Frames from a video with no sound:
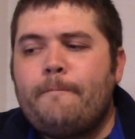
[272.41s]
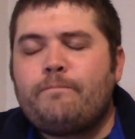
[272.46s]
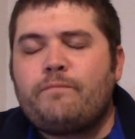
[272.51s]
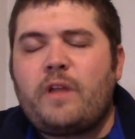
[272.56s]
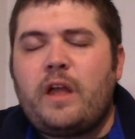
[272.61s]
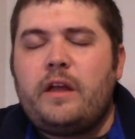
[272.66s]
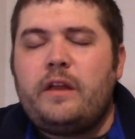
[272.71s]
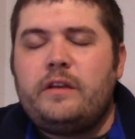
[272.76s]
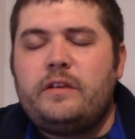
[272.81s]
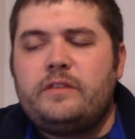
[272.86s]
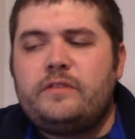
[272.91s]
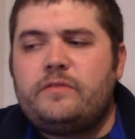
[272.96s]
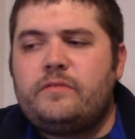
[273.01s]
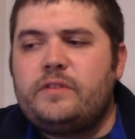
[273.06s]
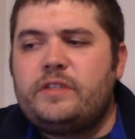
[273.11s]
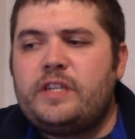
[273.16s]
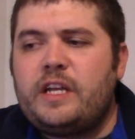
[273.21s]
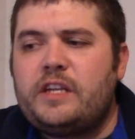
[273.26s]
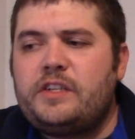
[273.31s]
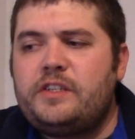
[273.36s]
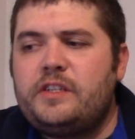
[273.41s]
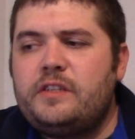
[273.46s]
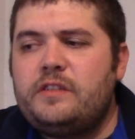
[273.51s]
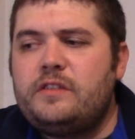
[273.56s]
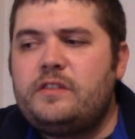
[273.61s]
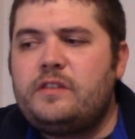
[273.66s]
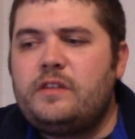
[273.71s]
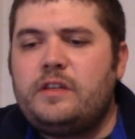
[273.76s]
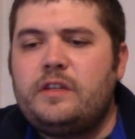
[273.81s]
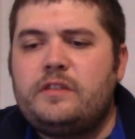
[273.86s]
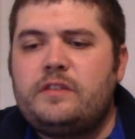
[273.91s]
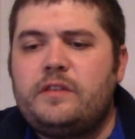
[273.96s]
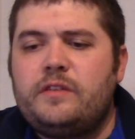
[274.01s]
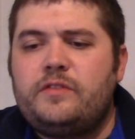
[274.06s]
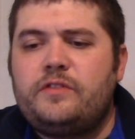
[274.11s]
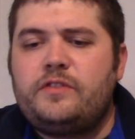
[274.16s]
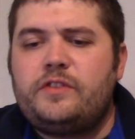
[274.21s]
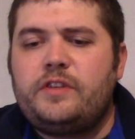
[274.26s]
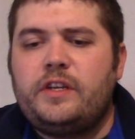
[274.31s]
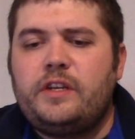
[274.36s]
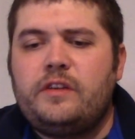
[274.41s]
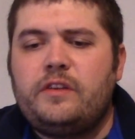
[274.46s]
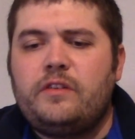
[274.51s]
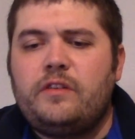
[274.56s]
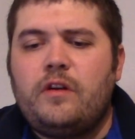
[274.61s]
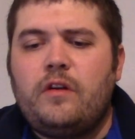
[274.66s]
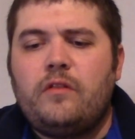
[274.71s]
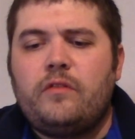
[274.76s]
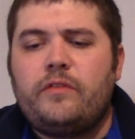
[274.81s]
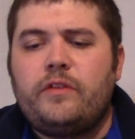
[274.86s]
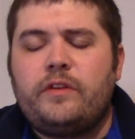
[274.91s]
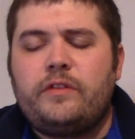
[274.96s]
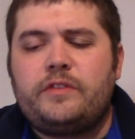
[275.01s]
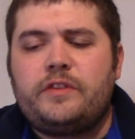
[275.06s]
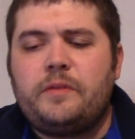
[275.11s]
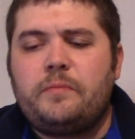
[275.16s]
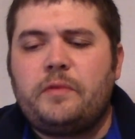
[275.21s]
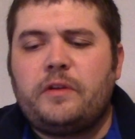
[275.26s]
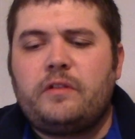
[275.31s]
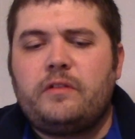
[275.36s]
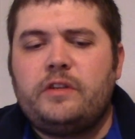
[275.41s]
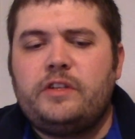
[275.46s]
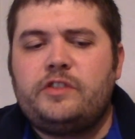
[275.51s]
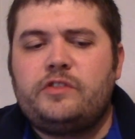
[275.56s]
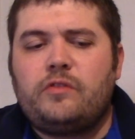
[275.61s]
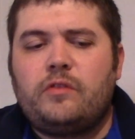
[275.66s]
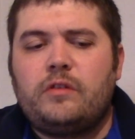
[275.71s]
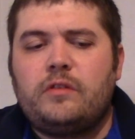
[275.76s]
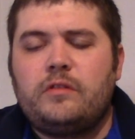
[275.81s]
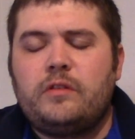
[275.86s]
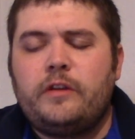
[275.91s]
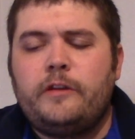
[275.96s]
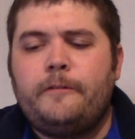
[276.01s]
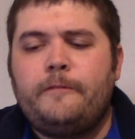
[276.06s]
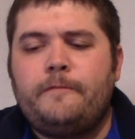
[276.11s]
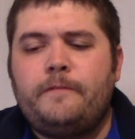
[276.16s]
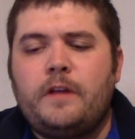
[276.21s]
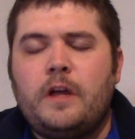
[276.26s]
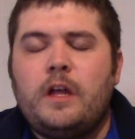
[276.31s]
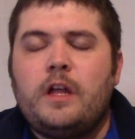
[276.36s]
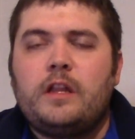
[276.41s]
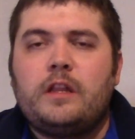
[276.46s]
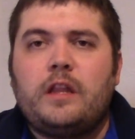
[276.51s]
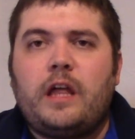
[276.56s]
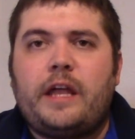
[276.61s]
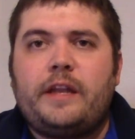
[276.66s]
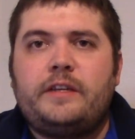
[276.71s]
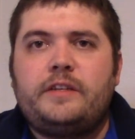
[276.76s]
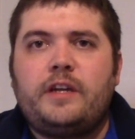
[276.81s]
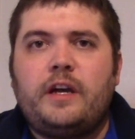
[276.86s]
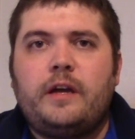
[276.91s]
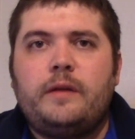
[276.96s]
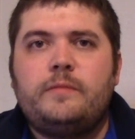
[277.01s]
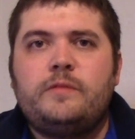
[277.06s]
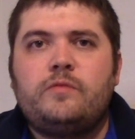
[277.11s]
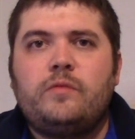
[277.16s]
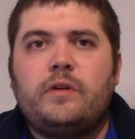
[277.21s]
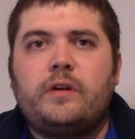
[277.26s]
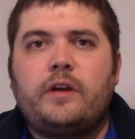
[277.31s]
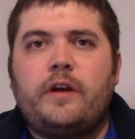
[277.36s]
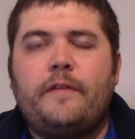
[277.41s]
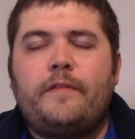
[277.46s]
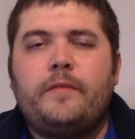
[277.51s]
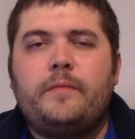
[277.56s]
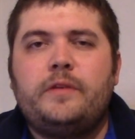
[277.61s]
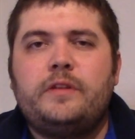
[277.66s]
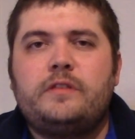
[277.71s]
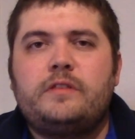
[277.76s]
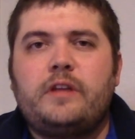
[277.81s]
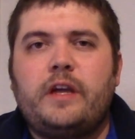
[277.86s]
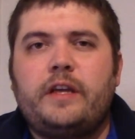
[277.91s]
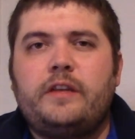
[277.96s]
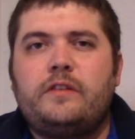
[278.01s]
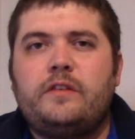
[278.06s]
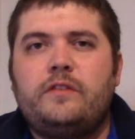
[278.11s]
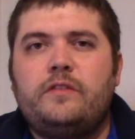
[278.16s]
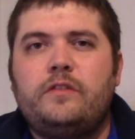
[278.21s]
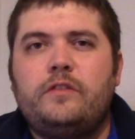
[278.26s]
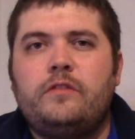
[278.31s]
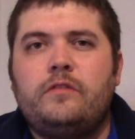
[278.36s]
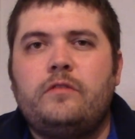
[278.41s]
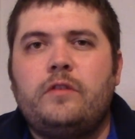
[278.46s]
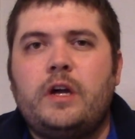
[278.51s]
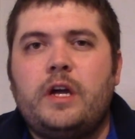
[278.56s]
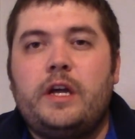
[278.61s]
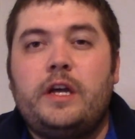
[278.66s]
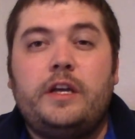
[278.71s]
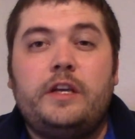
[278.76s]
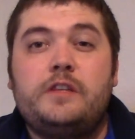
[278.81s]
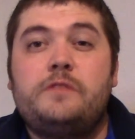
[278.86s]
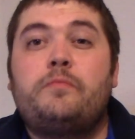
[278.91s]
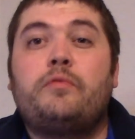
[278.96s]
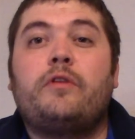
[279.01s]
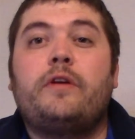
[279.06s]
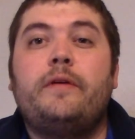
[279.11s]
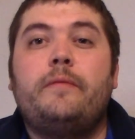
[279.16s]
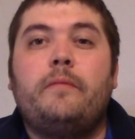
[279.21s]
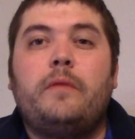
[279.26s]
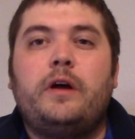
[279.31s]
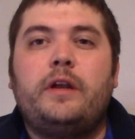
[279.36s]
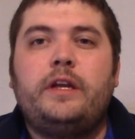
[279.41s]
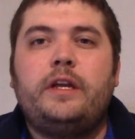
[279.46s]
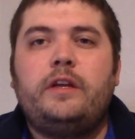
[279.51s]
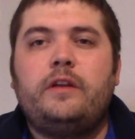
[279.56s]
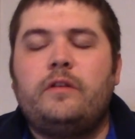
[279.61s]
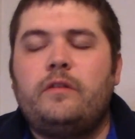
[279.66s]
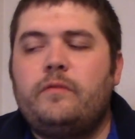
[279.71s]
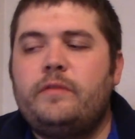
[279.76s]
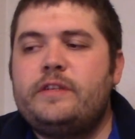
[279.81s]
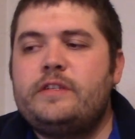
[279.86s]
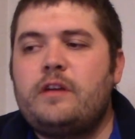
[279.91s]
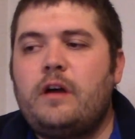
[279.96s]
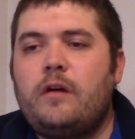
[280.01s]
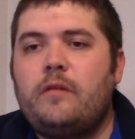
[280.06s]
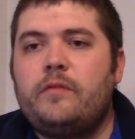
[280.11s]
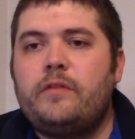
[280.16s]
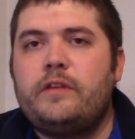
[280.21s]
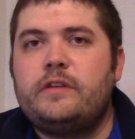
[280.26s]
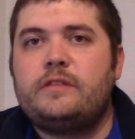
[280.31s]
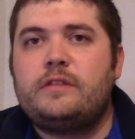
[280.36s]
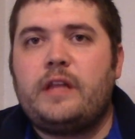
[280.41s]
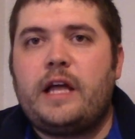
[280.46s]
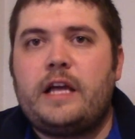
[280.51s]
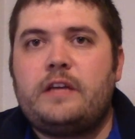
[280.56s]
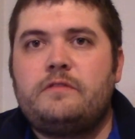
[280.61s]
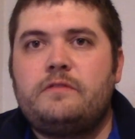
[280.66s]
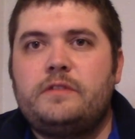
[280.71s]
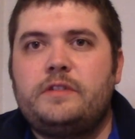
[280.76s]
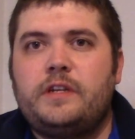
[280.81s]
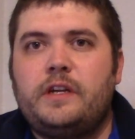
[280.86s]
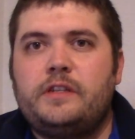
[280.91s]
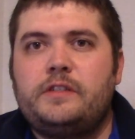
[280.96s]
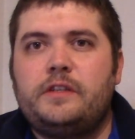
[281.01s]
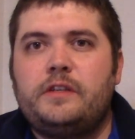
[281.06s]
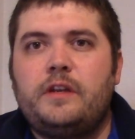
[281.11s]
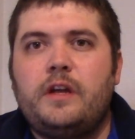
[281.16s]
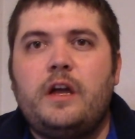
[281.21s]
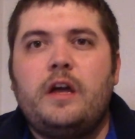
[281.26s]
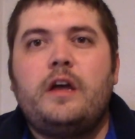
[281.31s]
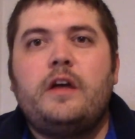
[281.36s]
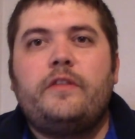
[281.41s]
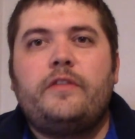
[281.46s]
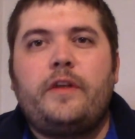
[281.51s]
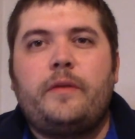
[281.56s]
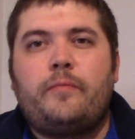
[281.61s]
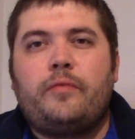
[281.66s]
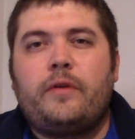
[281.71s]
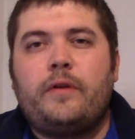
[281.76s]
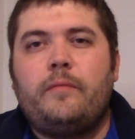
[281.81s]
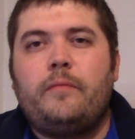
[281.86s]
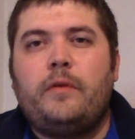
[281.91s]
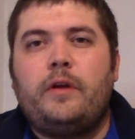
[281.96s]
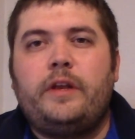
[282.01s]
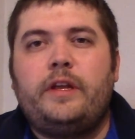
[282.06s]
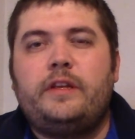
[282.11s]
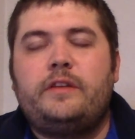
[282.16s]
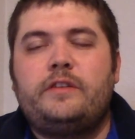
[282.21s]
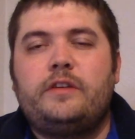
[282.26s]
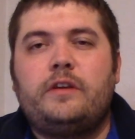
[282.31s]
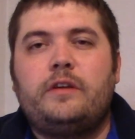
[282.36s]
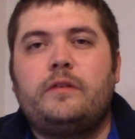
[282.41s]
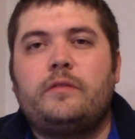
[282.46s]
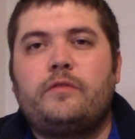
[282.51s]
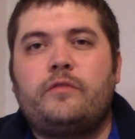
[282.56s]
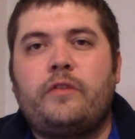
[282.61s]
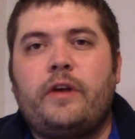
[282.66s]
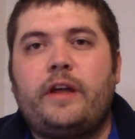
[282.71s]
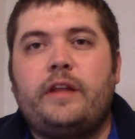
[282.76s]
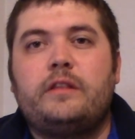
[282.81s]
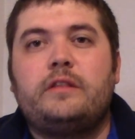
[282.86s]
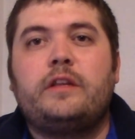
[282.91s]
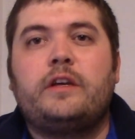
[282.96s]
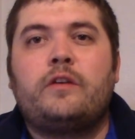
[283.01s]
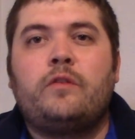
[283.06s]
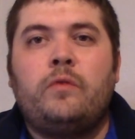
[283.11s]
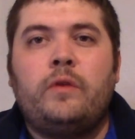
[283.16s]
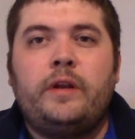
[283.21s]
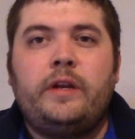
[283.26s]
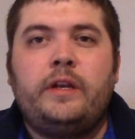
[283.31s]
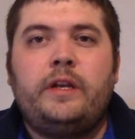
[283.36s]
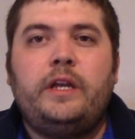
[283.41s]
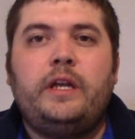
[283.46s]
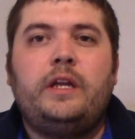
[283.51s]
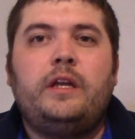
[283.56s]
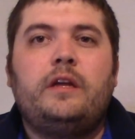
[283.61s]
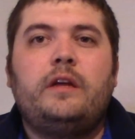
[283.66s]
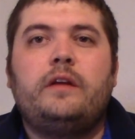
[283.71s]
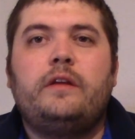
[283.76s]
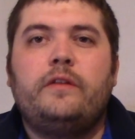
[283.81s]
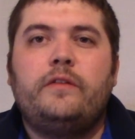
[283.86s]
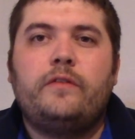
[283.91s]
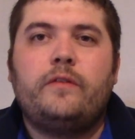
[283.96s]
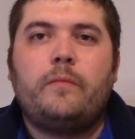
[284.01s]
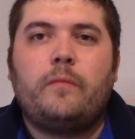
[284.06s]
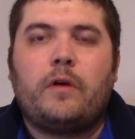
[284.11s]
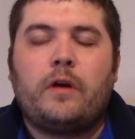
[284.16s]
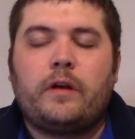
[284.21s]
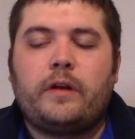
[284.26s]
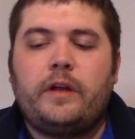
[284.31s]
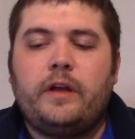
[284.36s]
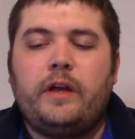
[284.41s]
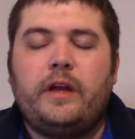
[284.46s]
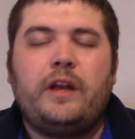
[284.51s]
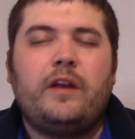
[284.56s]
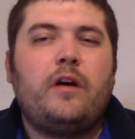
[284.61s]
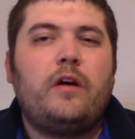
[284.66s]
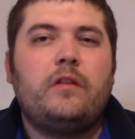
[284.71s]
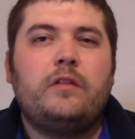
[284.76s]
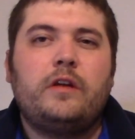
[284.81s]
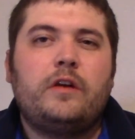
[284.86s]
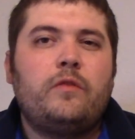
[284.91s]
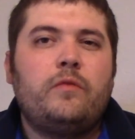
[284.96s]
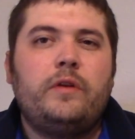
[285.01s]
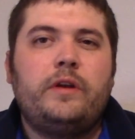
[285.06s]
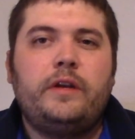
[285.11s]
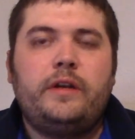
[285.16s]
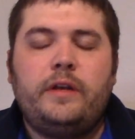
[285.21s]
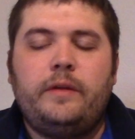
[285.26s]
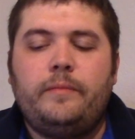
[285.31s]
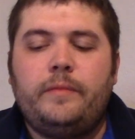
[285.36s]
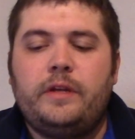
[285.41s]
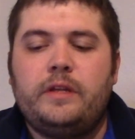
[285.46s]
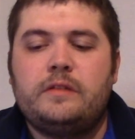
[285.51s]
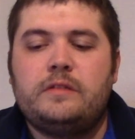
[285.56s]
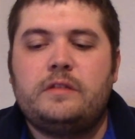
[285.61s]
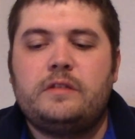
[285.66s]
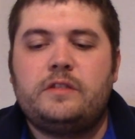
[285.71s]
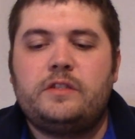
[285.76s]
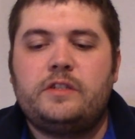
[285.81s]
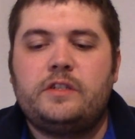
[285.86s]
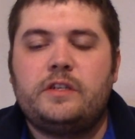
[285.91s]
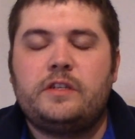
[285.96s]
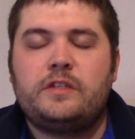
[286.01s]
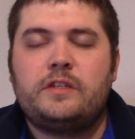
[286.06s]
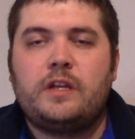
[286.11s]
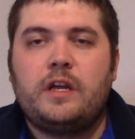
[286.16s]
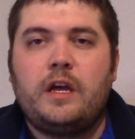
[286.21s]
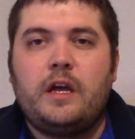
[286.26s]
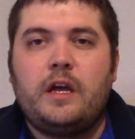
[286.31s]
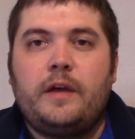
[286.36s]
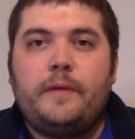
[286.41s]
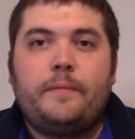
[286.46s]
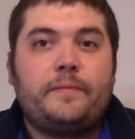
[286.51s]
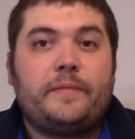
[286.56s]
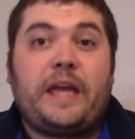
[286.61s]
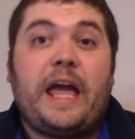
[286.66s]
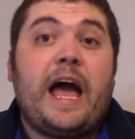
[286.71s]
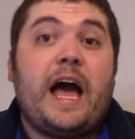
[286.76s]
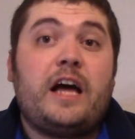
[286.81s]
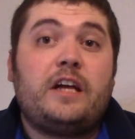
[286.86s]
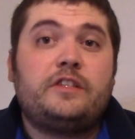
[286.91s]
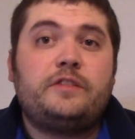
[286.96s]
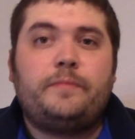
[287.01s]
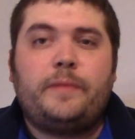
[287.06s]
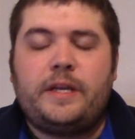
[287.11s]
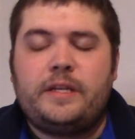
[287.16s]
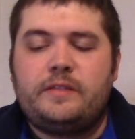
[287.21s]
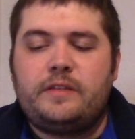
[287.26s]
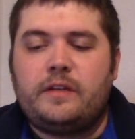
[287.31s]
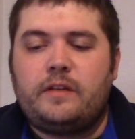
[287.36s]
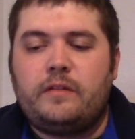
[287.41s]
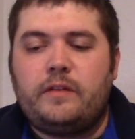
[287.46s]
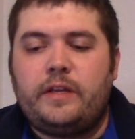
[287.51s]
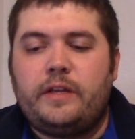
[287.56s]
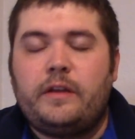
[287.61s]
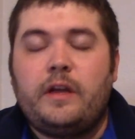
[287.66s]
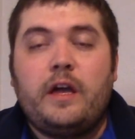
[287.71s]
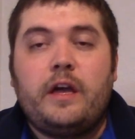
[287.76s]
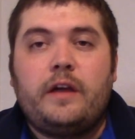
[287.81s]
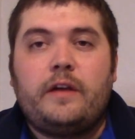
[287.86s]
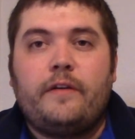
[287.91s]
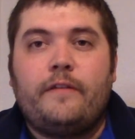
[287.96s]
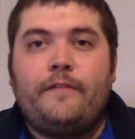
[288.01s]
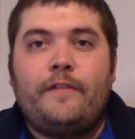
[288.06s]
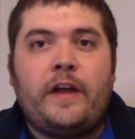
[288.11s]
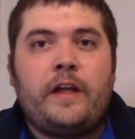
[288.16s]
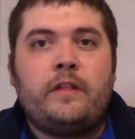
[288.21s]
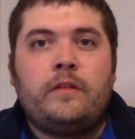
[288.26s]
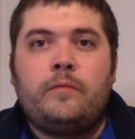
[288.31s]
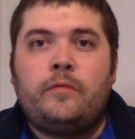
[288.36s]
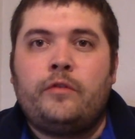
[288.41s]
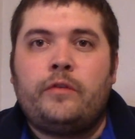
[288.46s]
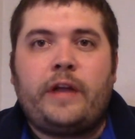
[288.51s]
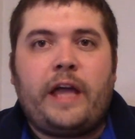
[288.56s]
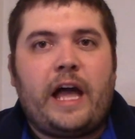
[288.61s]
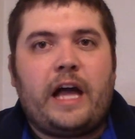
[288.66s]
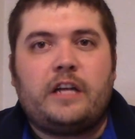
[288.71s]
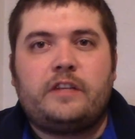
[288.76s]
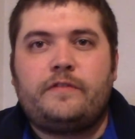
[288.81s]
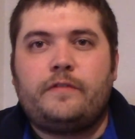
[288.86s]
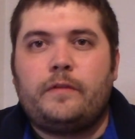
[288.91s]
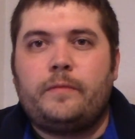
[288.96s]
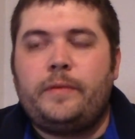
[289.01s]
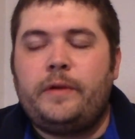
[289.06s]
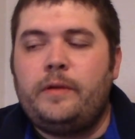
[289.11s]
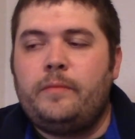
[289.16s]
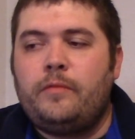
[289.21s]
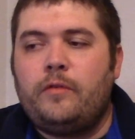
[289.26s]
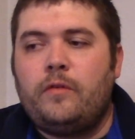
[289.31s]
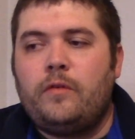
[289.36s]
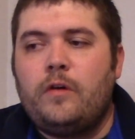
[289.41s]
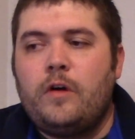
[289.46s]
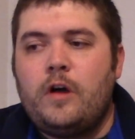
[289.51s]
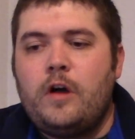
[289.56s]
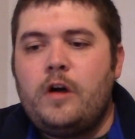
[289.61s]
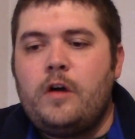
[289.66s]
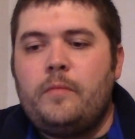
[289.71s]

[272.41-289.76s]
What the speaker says: And as recessions, it's interesting to note, they're typically short-lived. A lot of times what governments like to do is print money. We saw in this last recession, they print money to create liquidity in the market. And all liquidity means is just cash, basically, available cash for people.